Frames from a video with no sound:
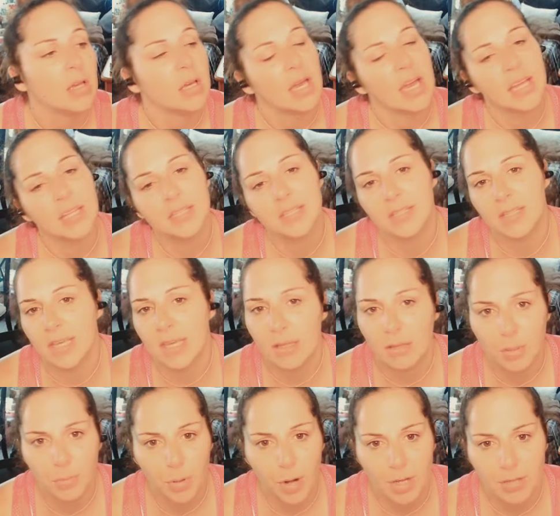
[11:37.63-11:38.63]
It's the
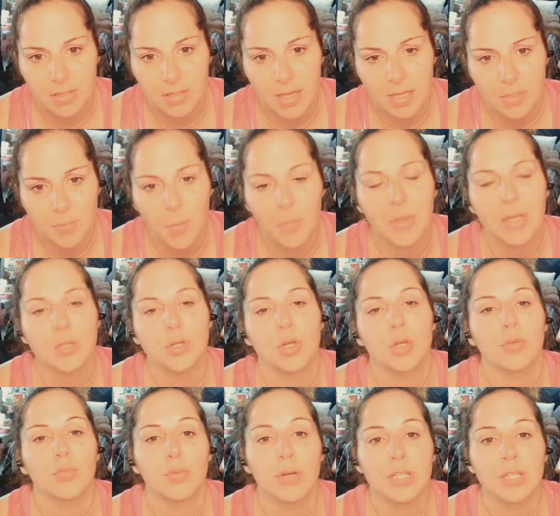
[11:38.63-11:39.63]
healing process. But make sure
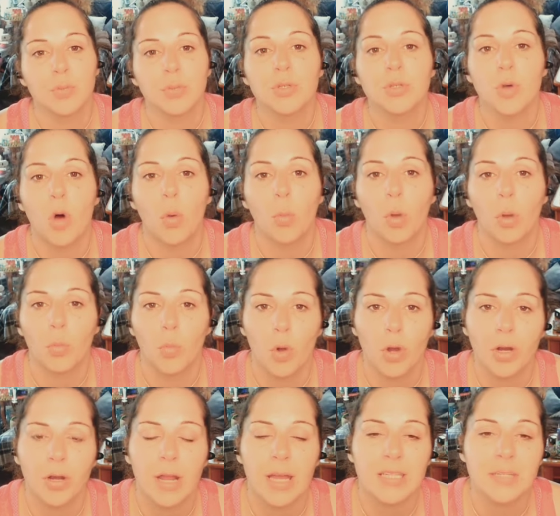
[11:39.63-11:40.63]
you rinse with salt warm
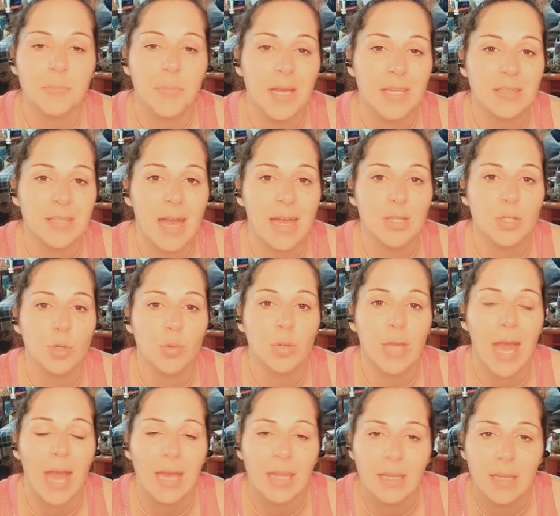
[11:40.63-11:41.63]
water as best as you
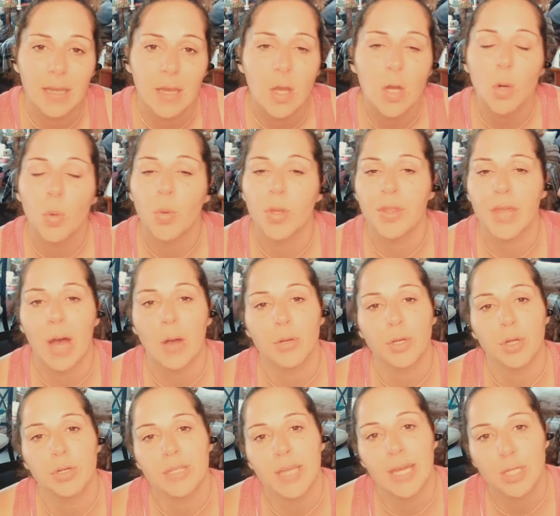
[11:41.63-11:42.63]
can without
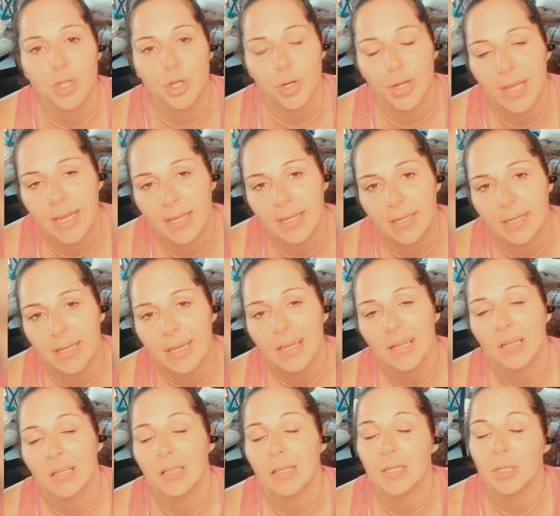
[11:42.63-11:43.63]
your denture in.
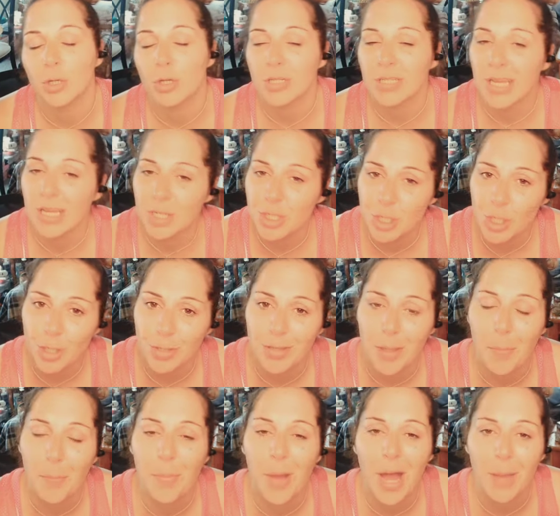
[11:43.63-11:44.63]
Clean your denture,
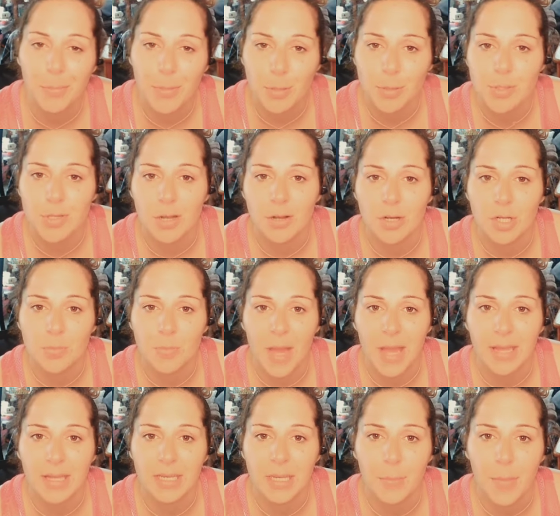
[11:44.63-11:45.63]
then pop those suckers
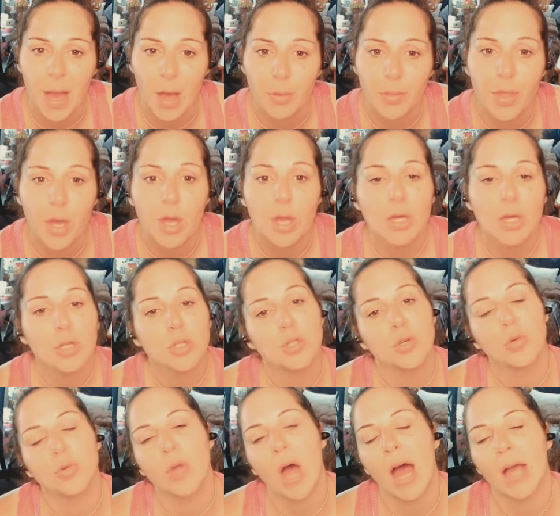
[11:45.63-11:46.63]
back in your mouth
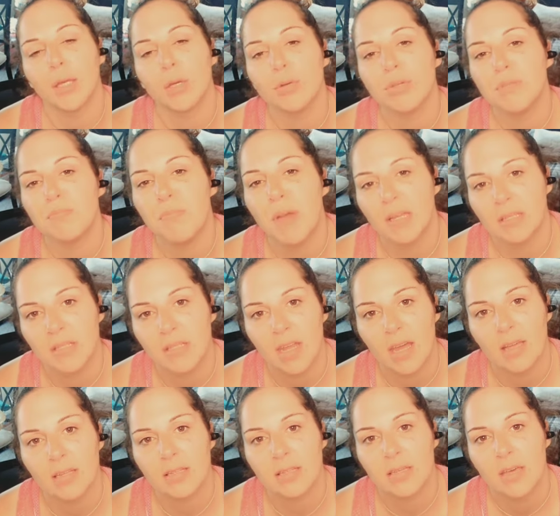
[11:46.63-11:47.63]
do not use
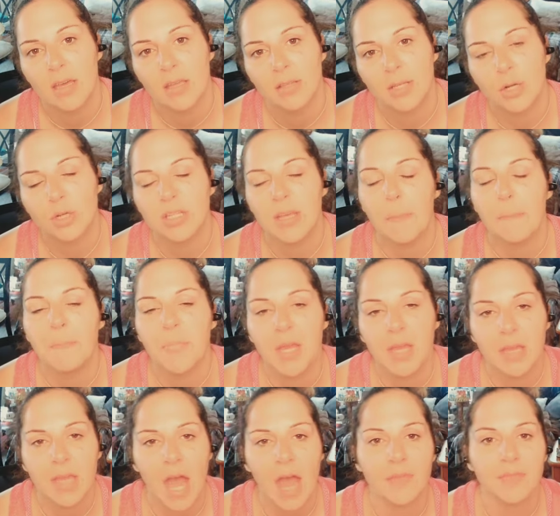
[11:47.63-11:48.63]
benzocaine. There is a
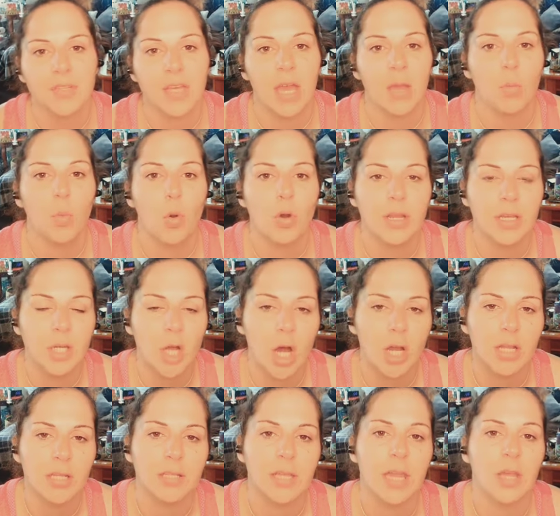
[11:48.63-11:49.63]
big FDA warning on
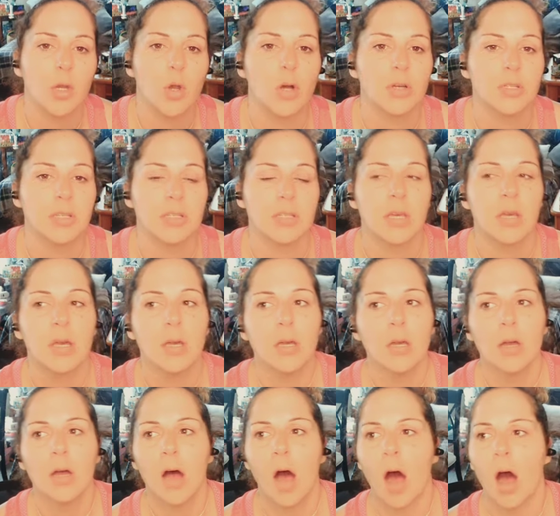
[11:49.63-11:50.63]
it that it causes,
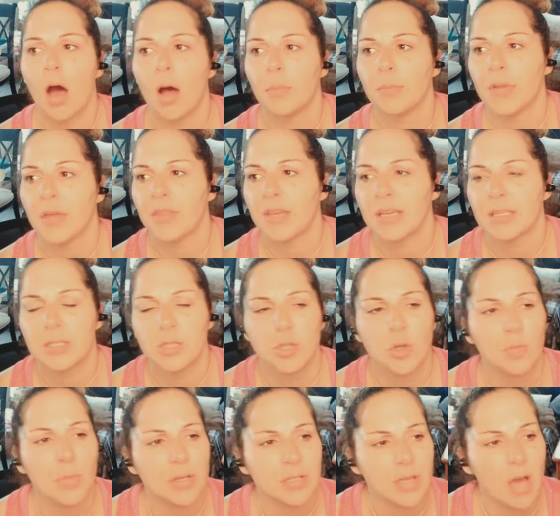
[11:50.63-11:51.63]
um, I think it's too
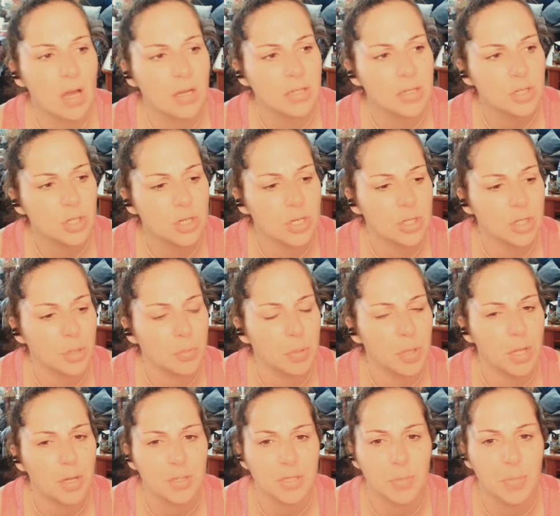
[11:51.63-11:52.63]
much oxygen in your
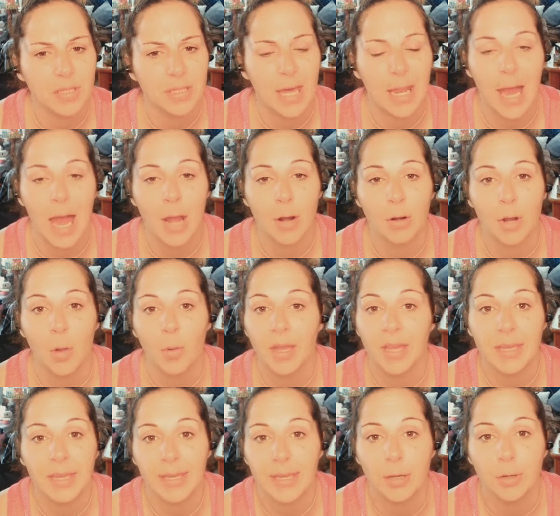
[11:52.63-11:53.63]
blood or something like that. I don't know. It
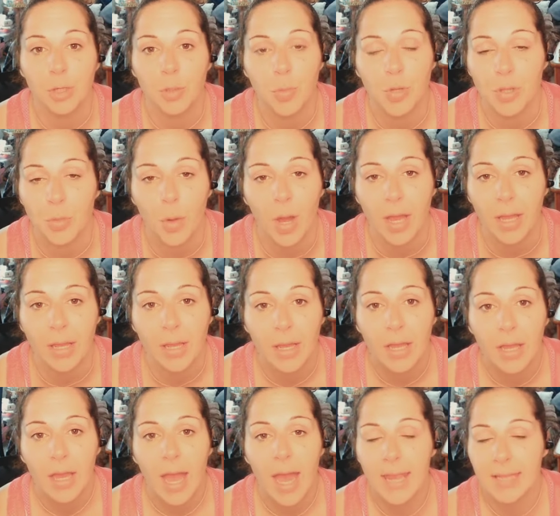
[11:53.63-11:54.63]
can kill you either way.
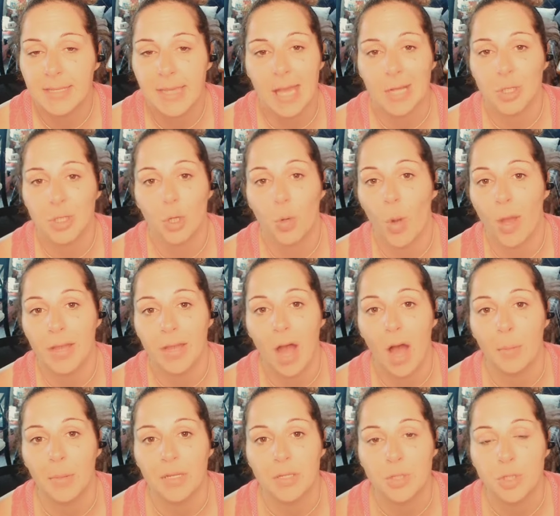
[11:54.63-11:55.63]
And it's actually quite
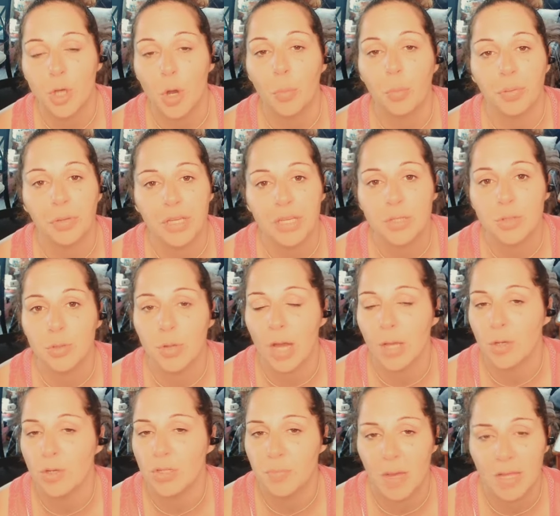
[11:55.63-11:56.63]
common. So please do
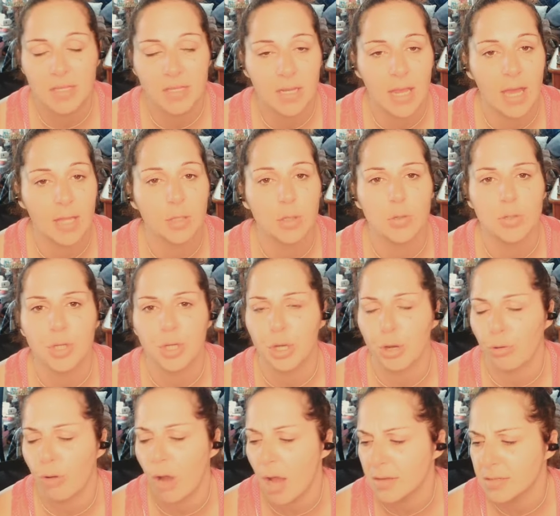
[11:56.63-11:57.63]
not use benzocaine. Use
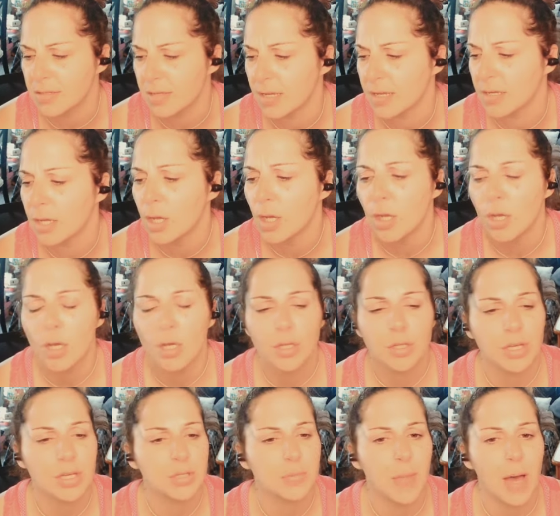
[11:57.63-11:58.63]
Curoxin.
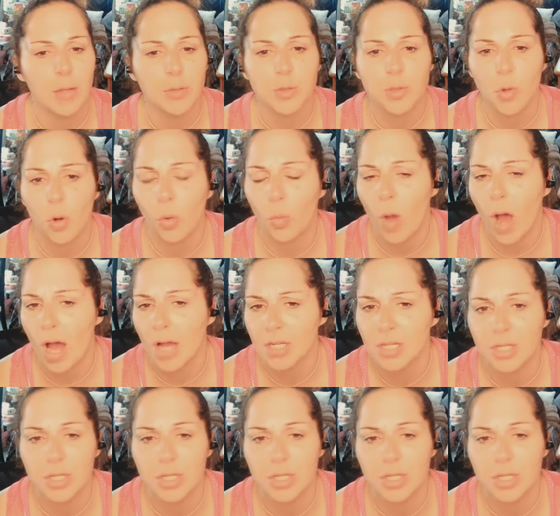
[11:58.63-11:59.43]
There's mouth sore wash.